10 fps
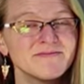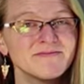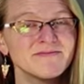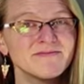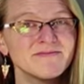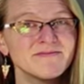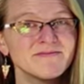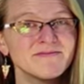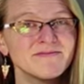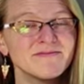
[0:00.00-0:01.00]

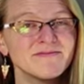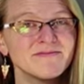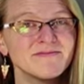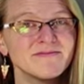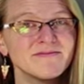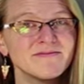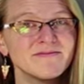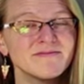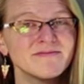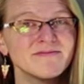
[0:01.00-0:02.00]

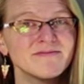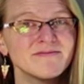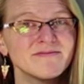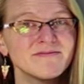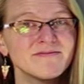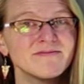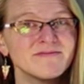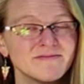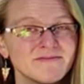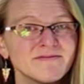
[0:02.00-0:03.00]

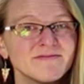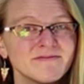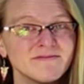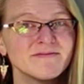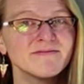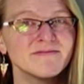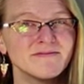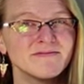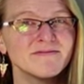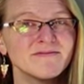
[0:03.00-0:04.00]

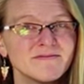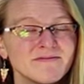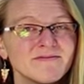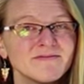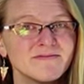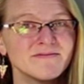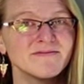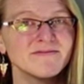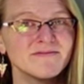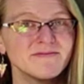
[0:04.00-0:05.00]

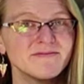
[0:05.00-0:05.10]
[no speech]